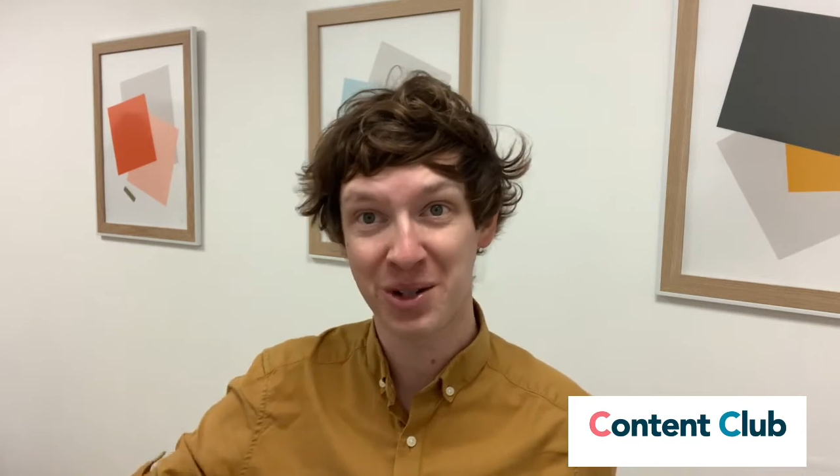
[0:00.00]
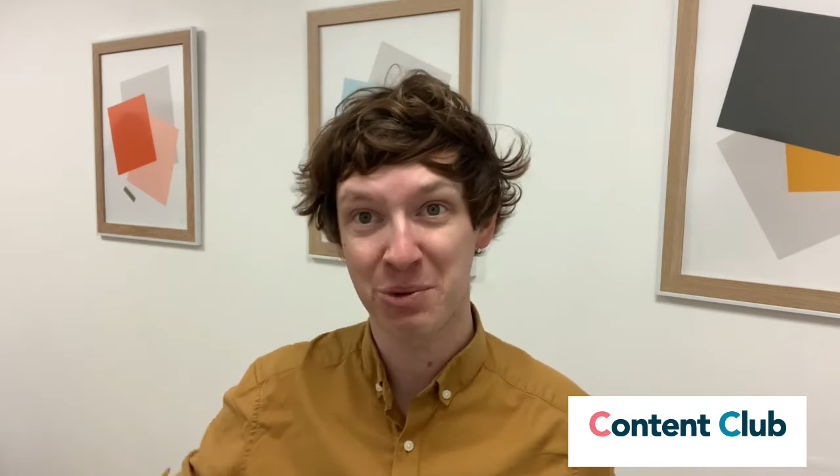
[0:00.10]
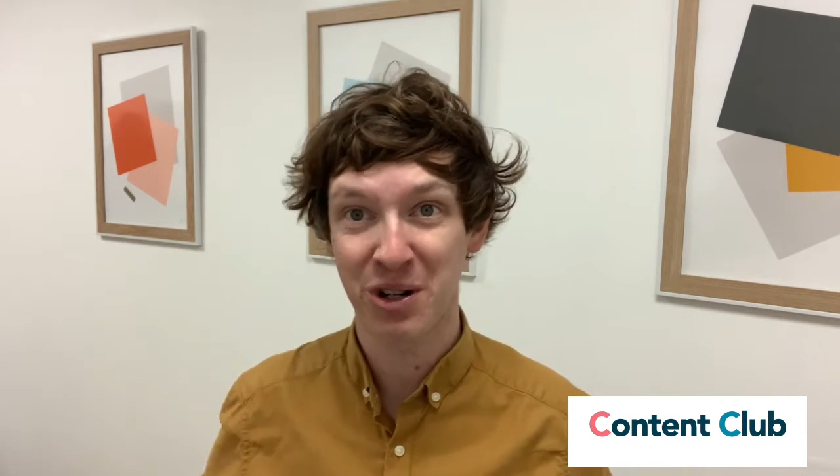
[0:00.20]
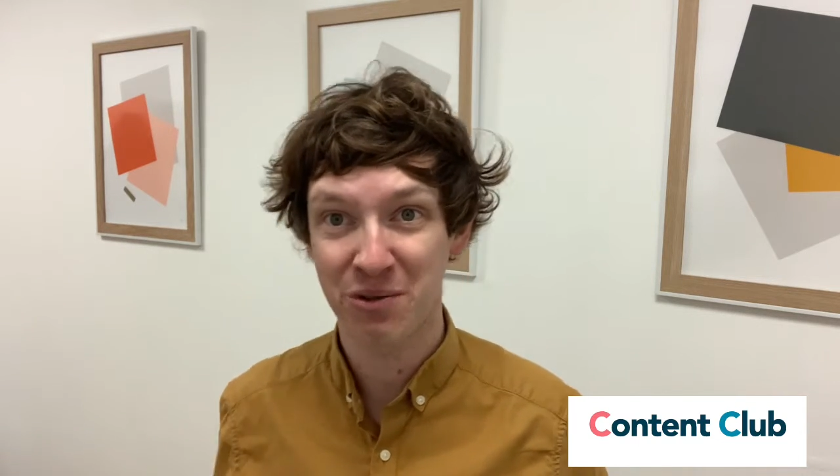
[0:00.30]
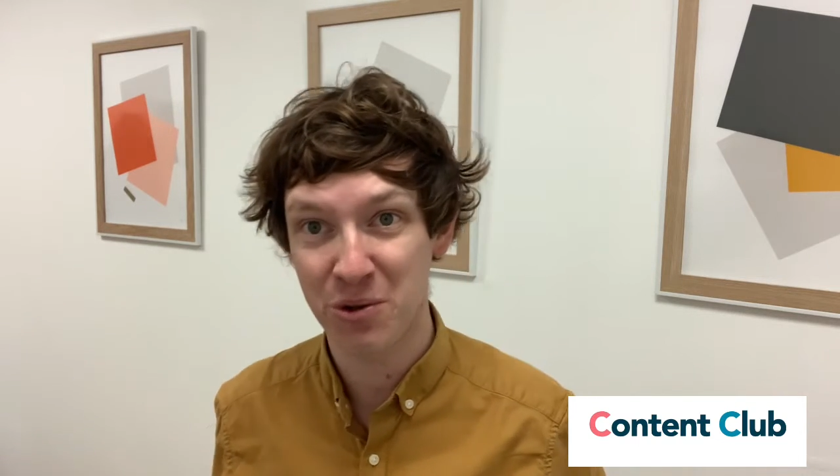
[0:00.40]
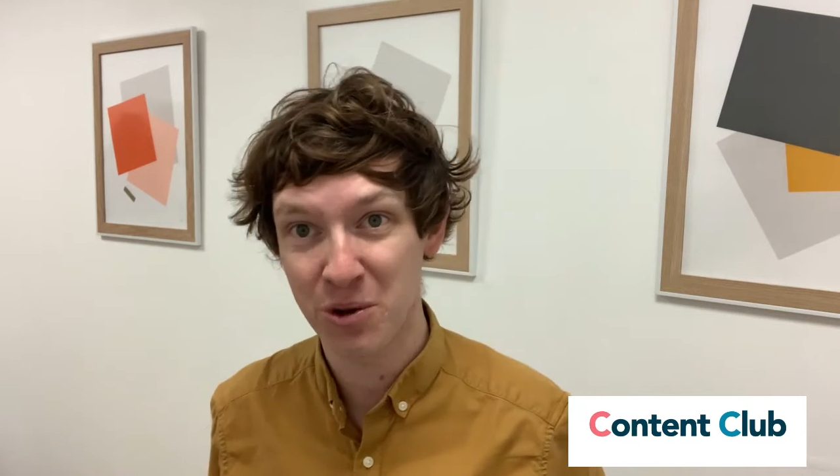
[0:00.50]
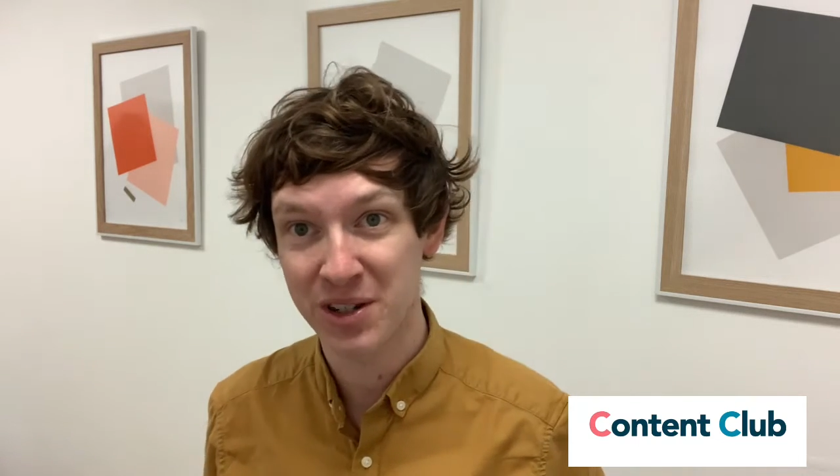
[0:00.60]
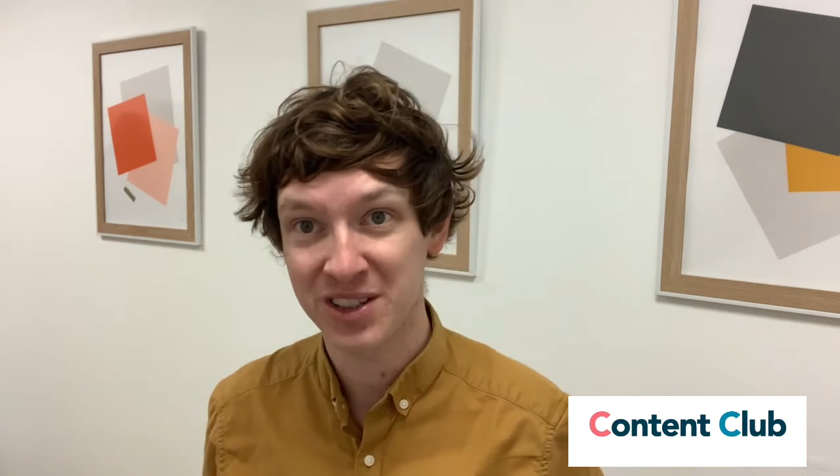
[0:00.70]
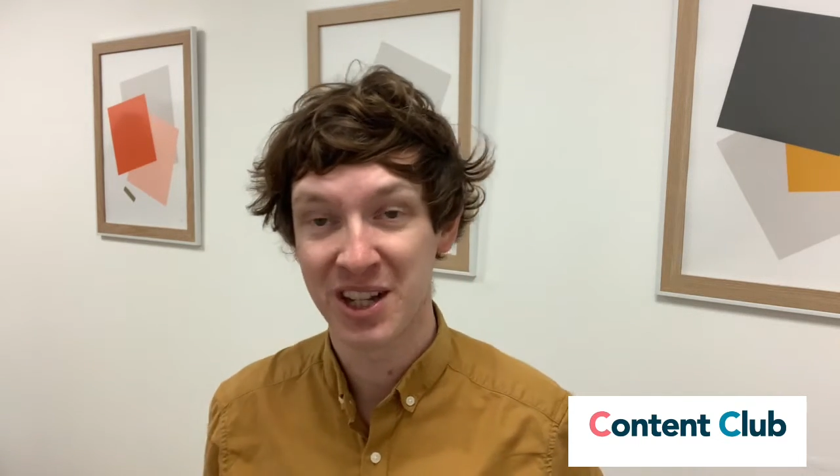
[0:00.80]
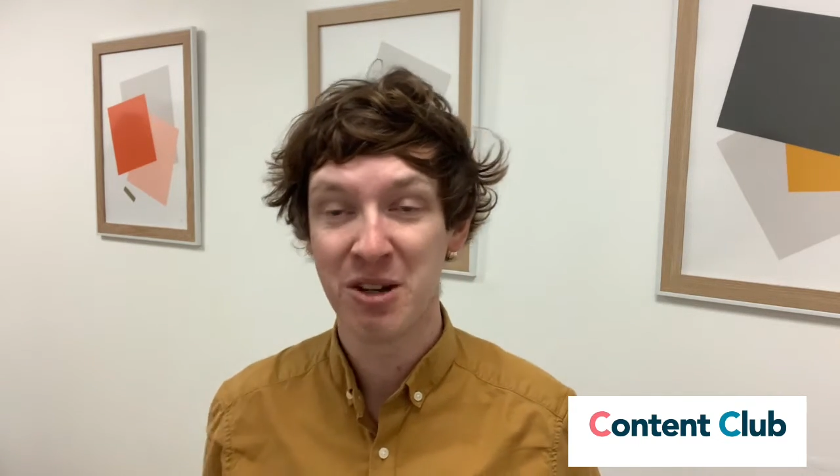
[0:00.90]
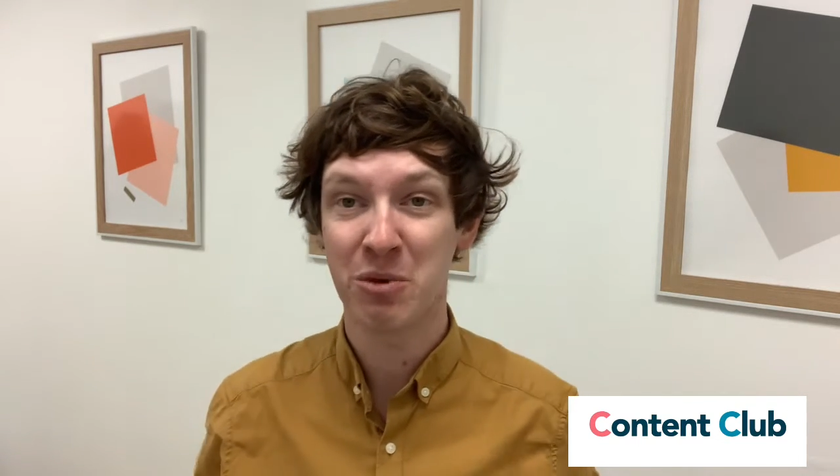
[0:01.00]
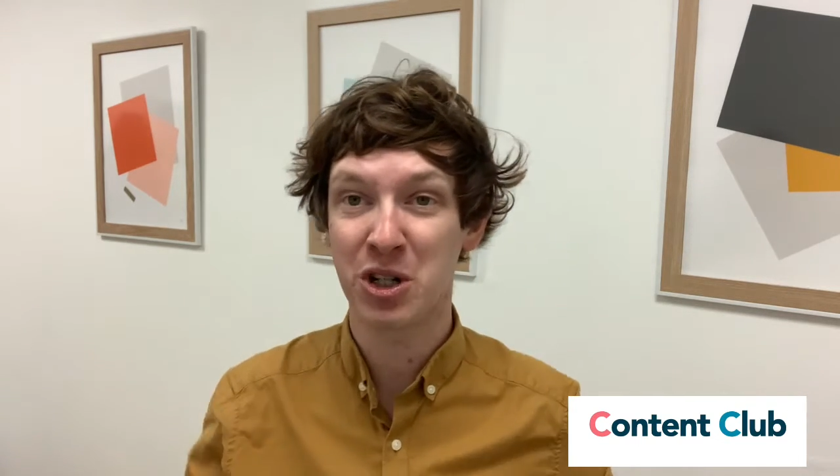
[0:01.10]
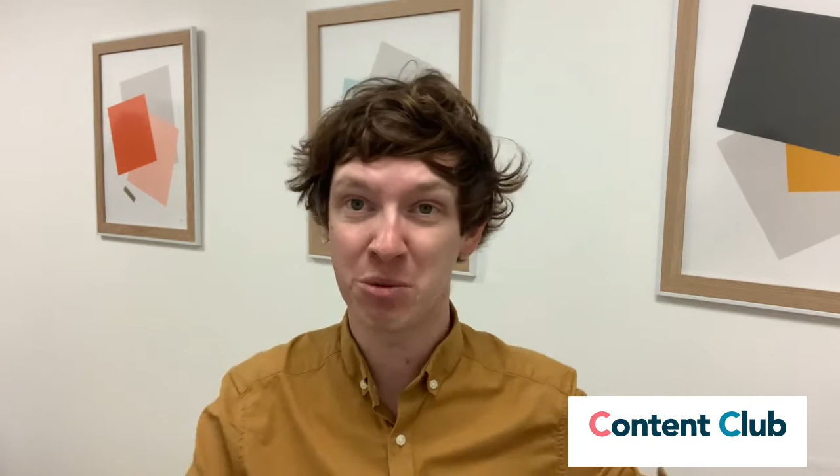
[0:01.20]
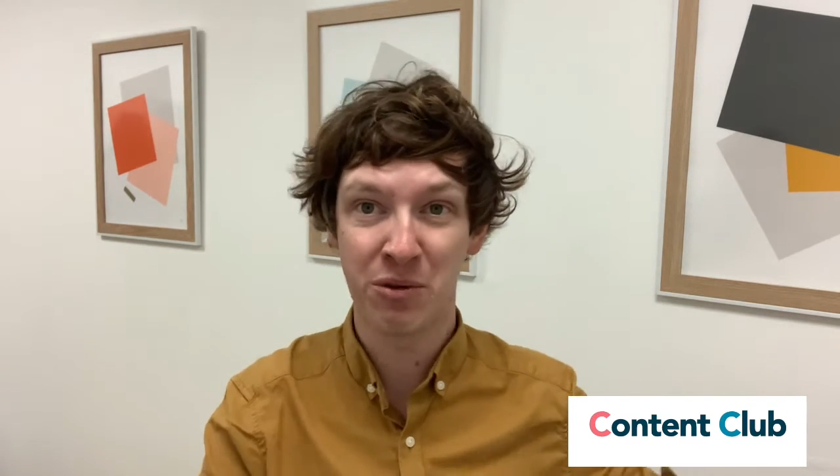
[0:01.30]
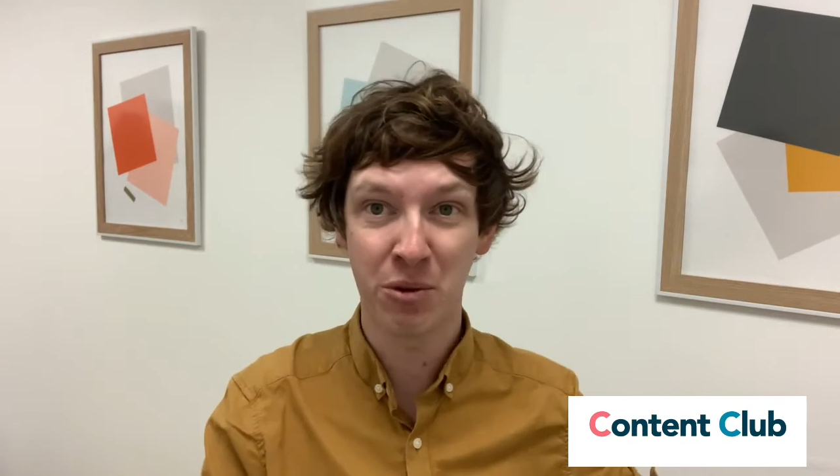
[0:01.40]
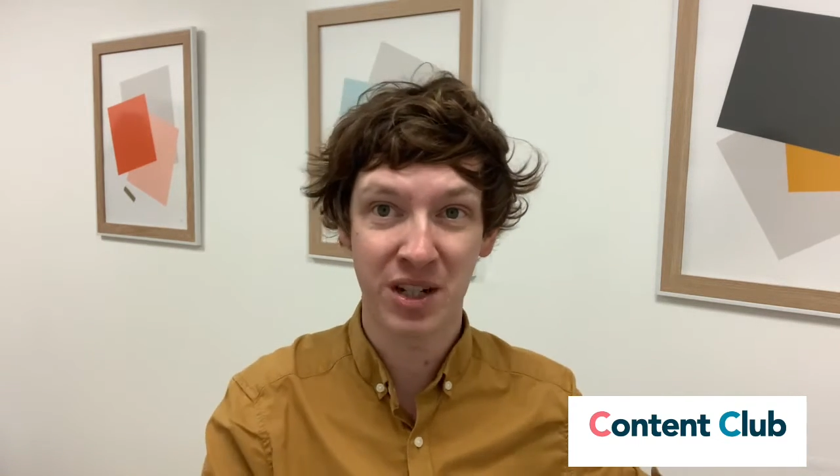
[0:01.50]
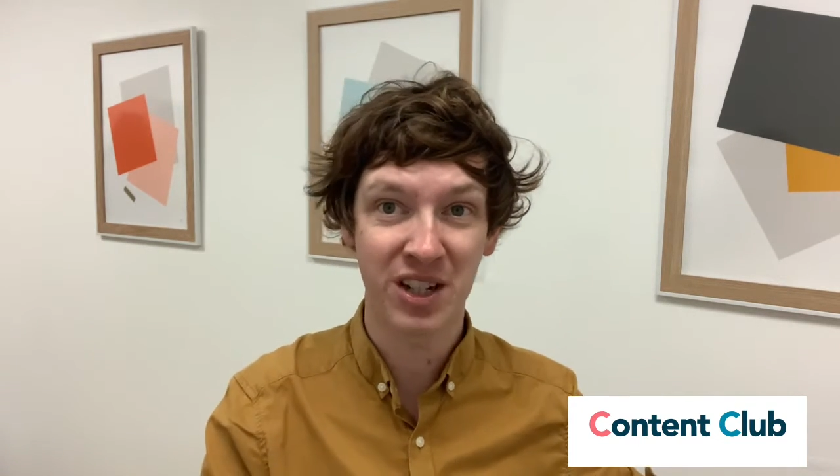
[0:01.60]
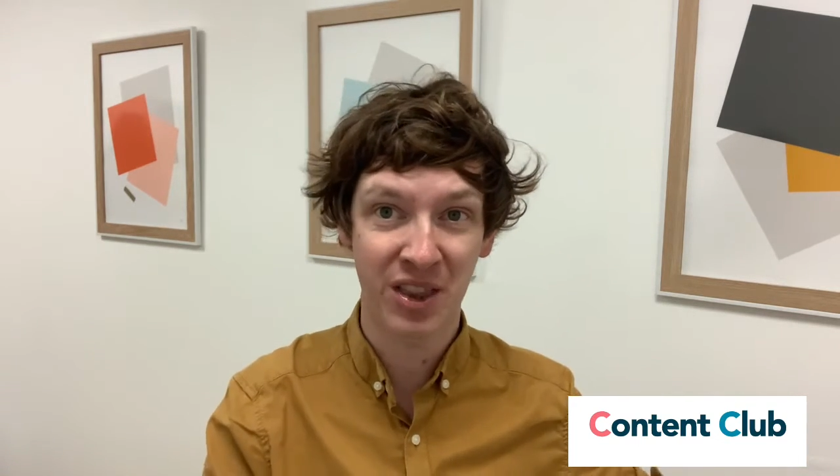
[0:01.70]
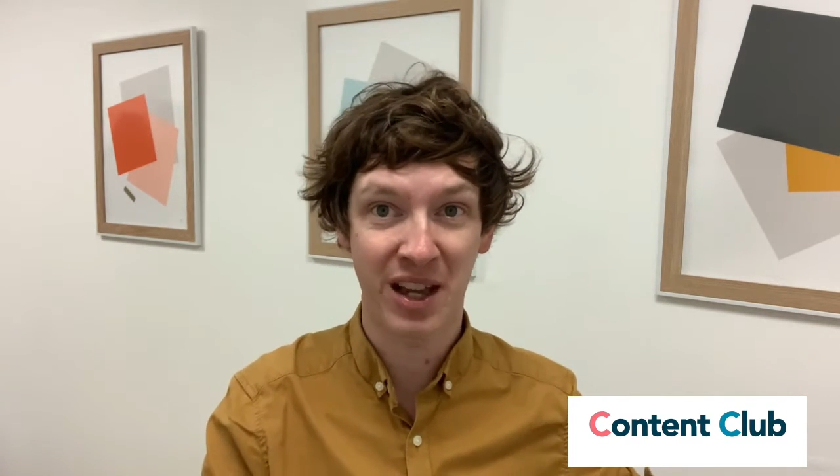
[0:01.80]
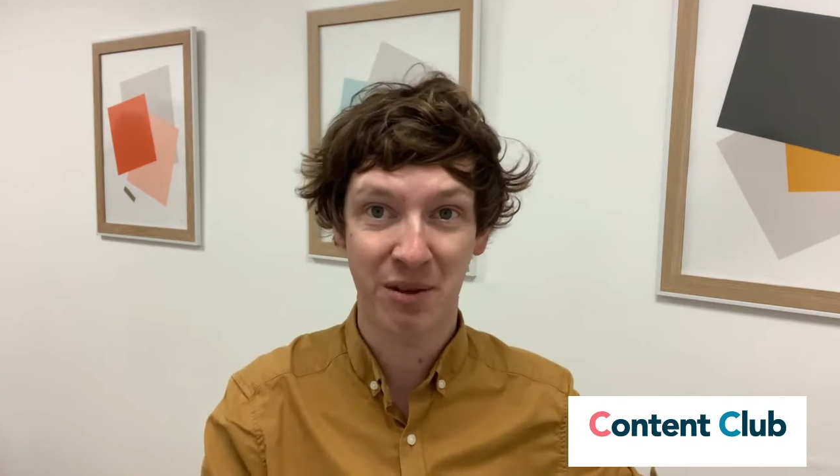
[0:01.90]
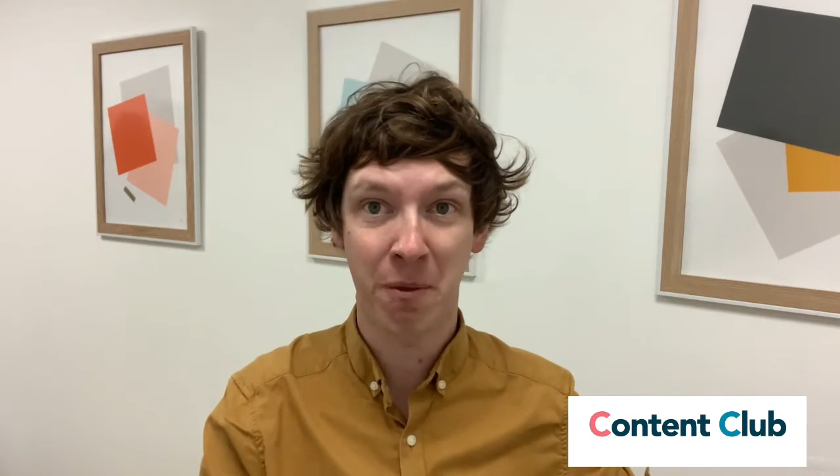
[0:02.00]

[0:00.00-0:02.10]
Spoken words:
work for us because we've already done that